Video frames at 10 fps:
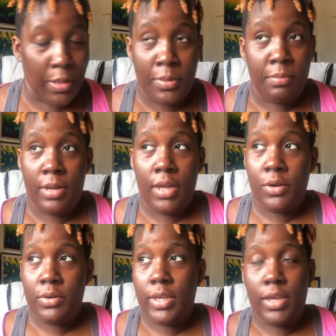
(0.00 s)
I'm like,
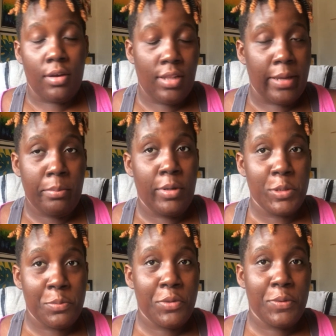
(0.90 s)
okay, like
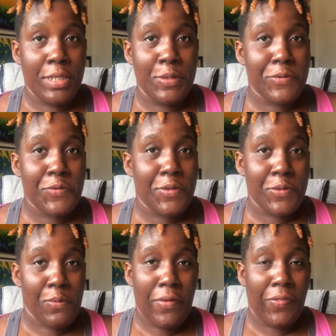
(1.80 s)
multiple windows for this
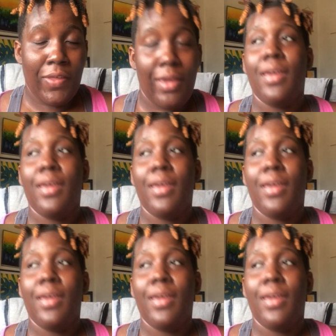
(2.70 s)
one thing.